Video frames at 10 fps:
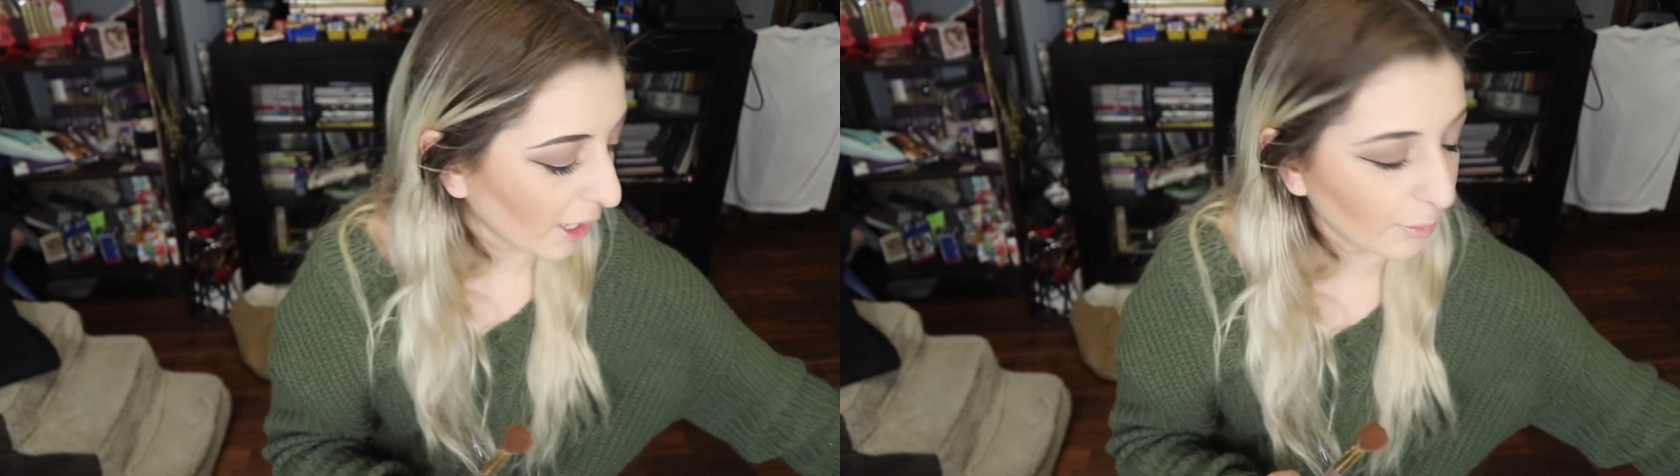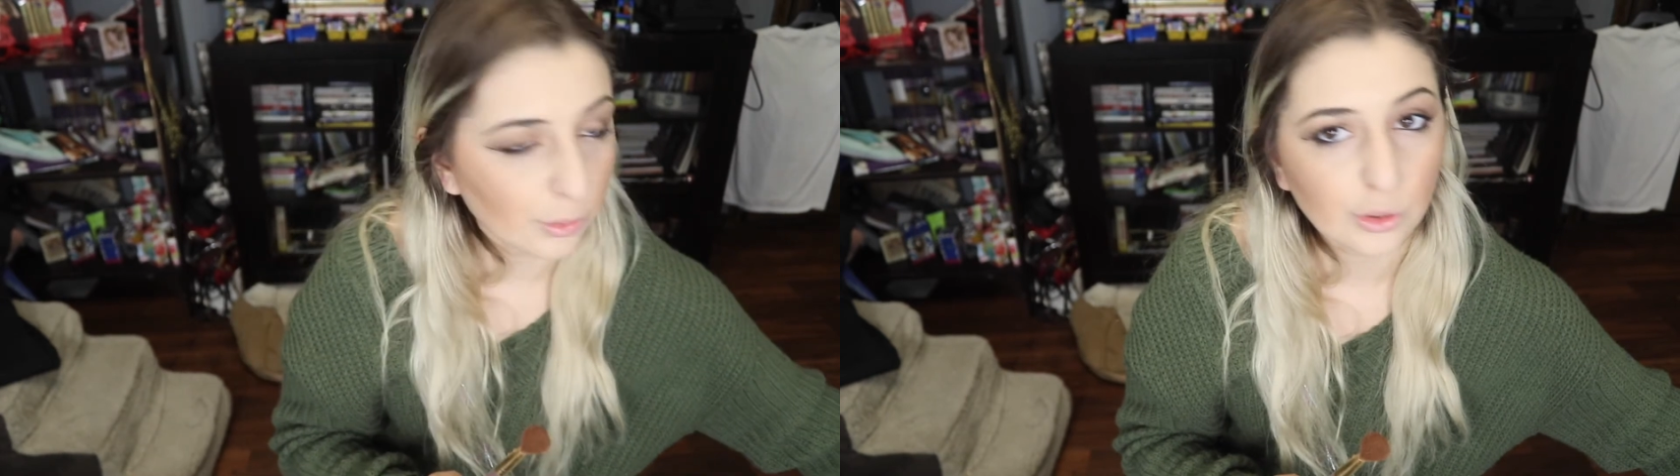
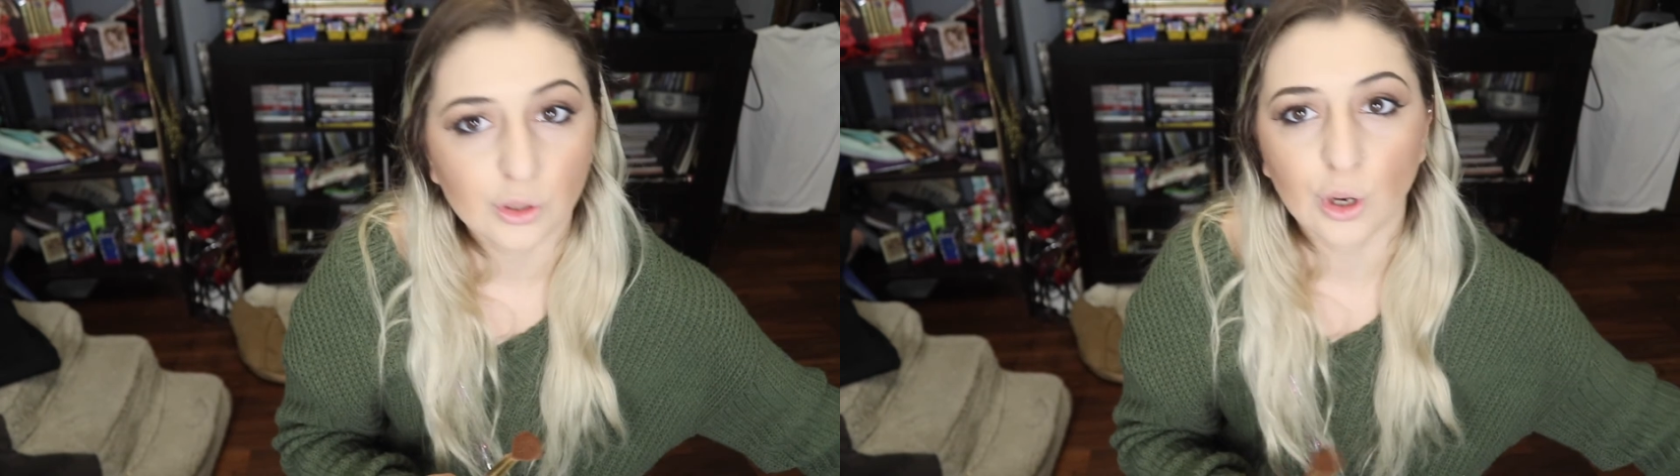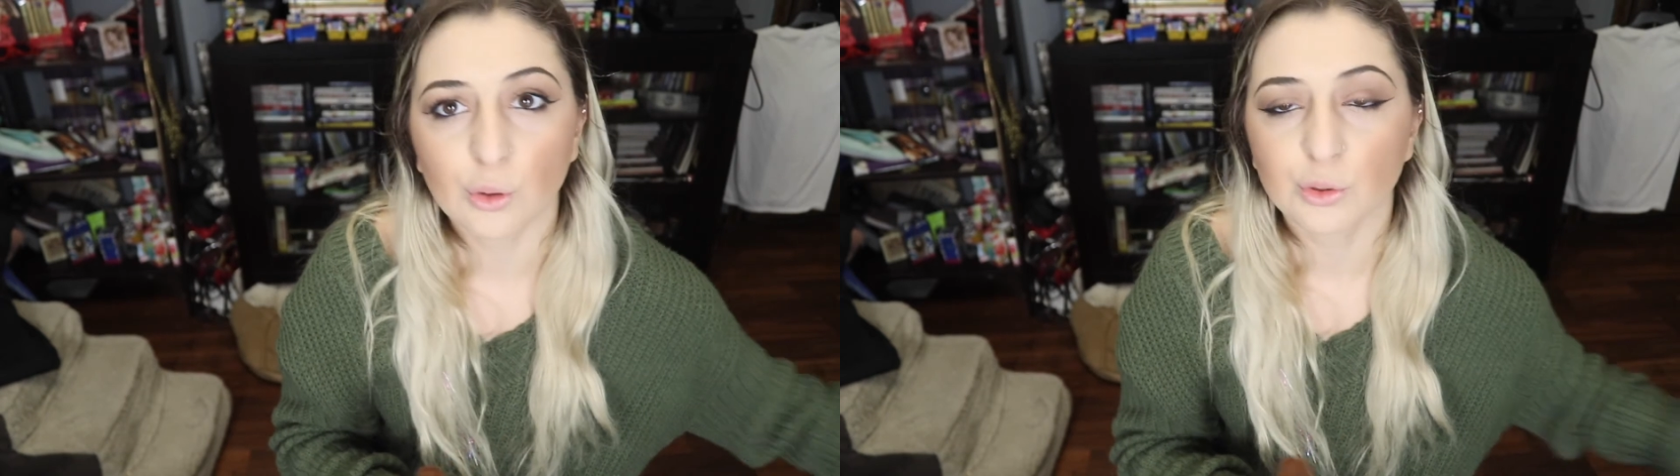I will
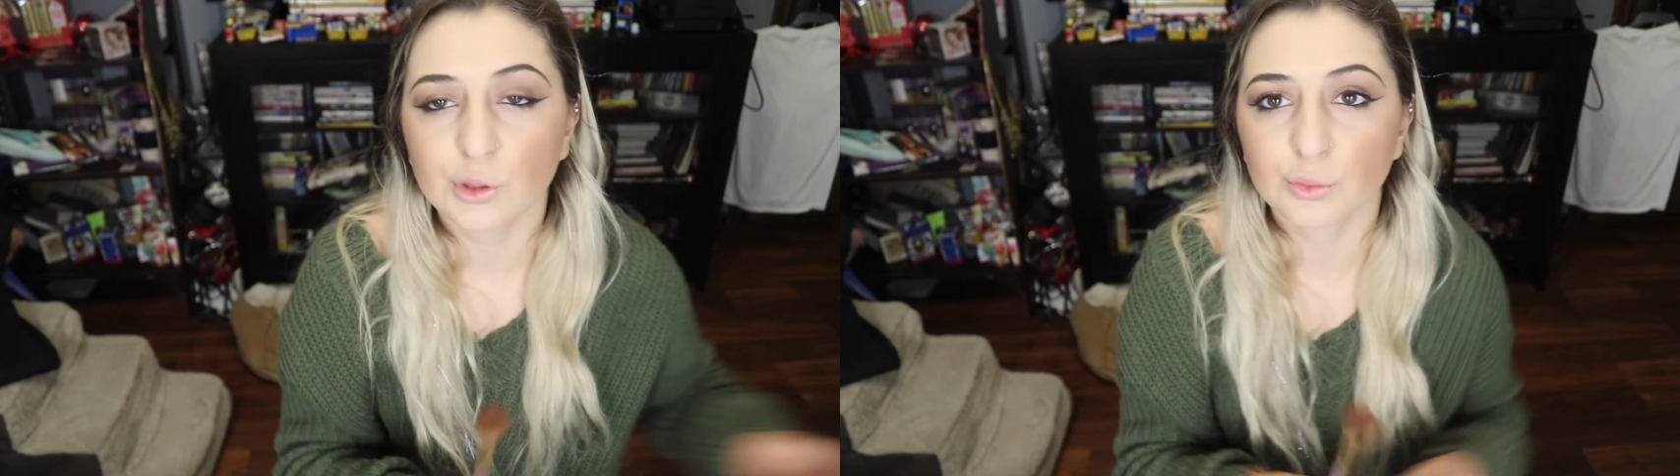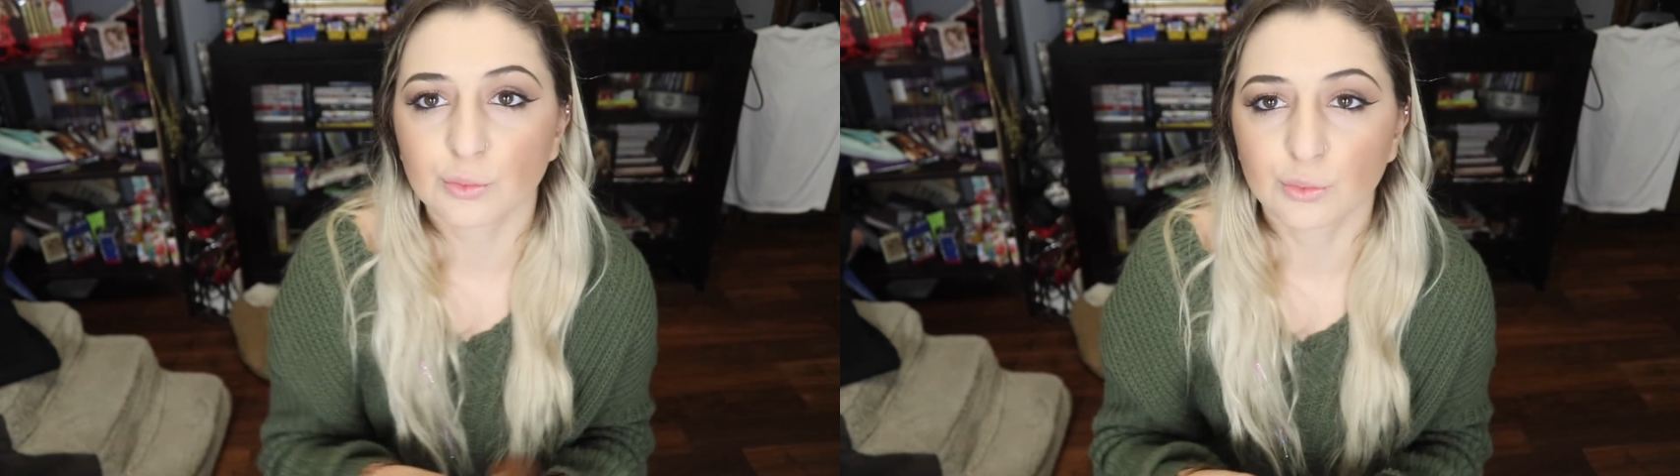go
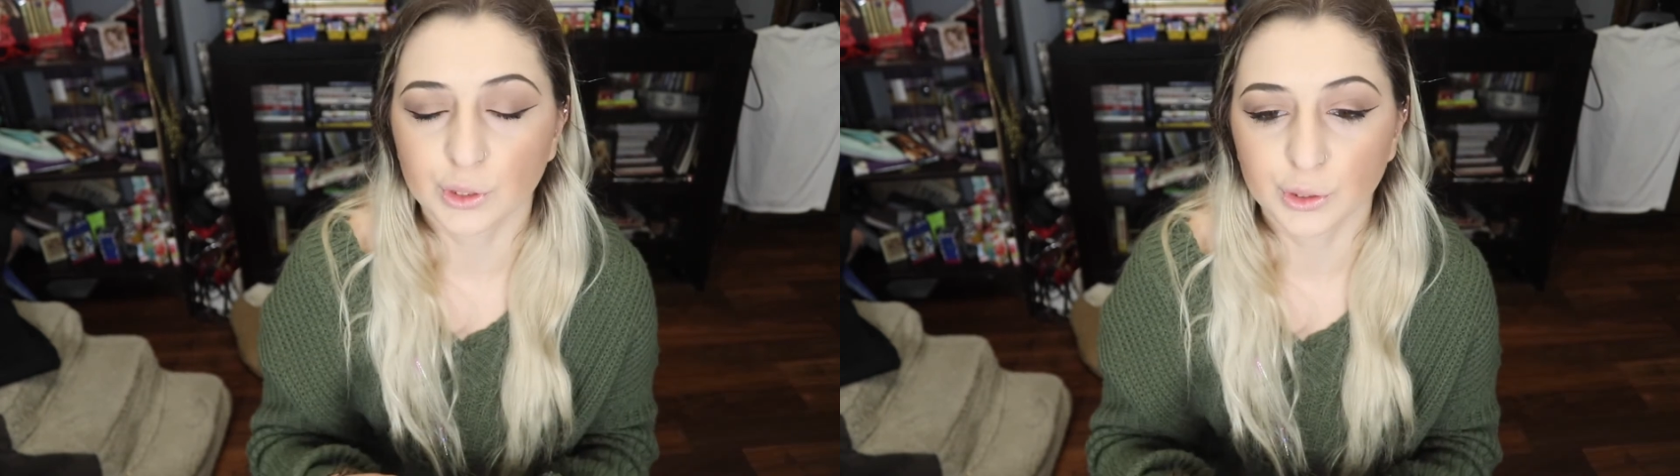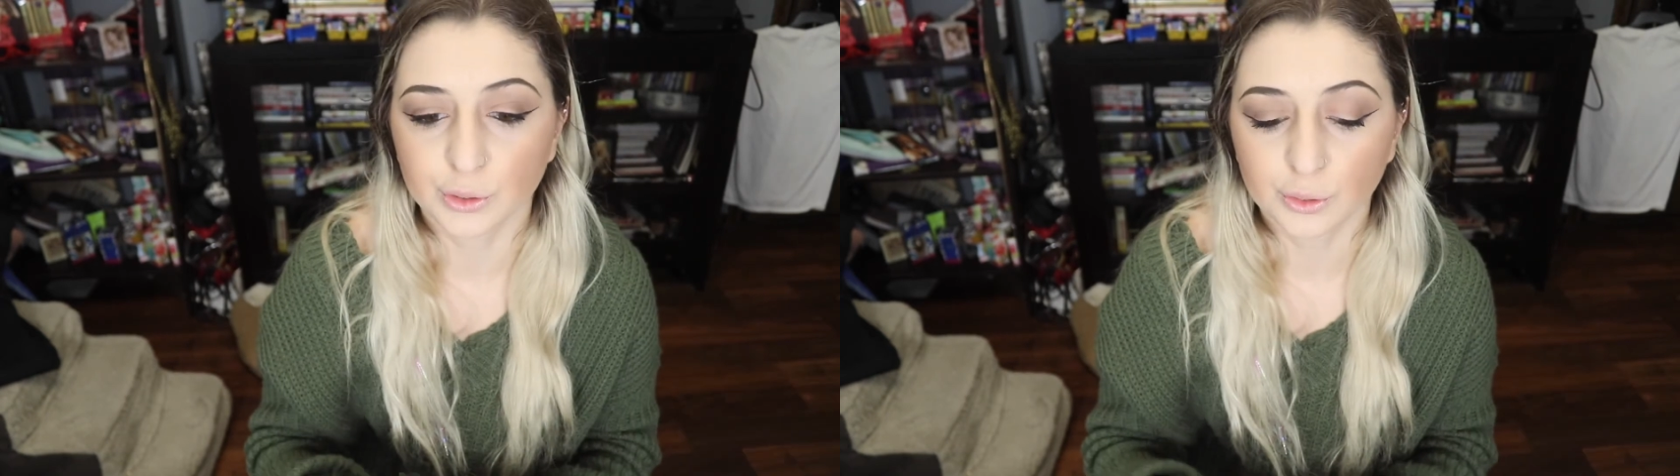
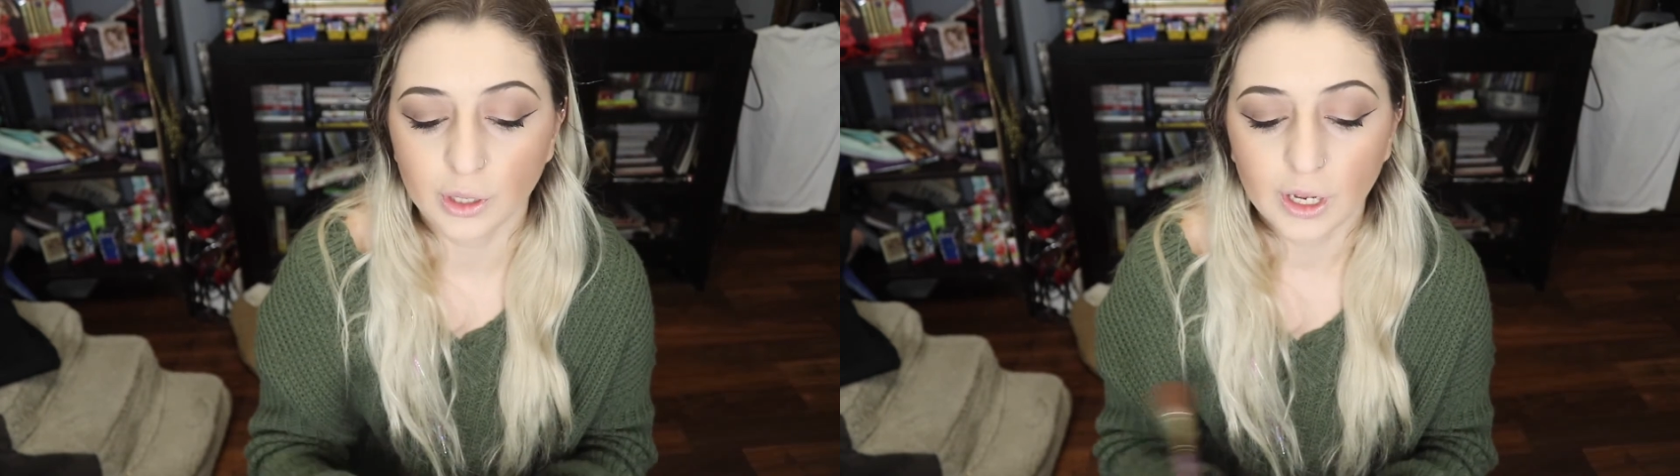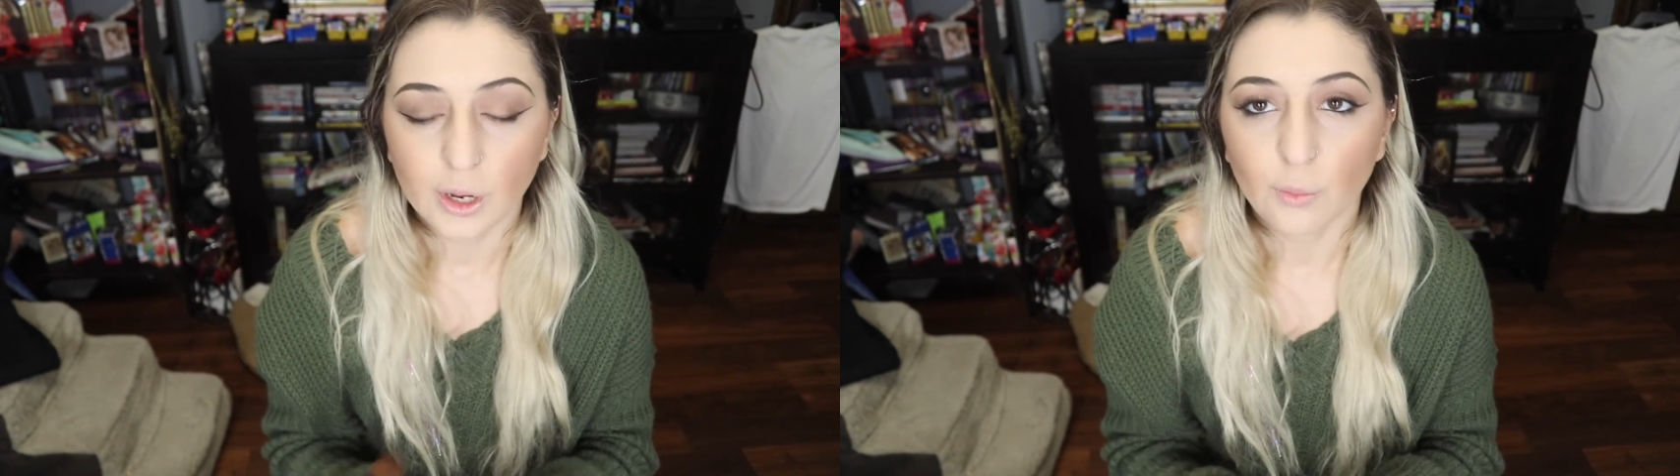through